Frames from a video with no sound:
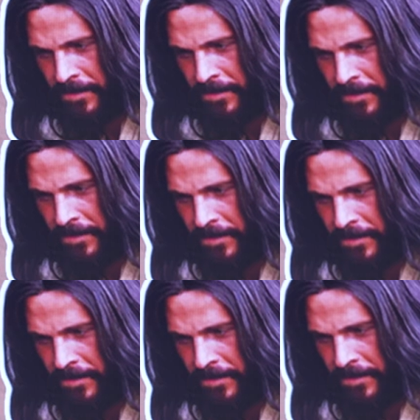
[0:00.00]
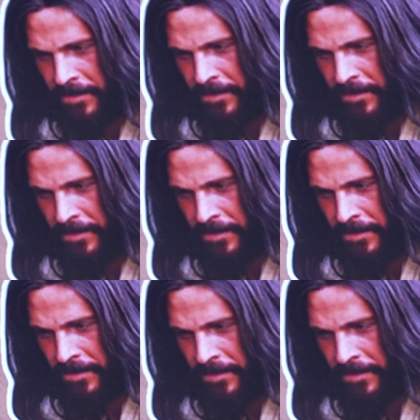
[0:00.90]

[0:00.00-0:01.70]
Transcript: No one is speaking in this clip.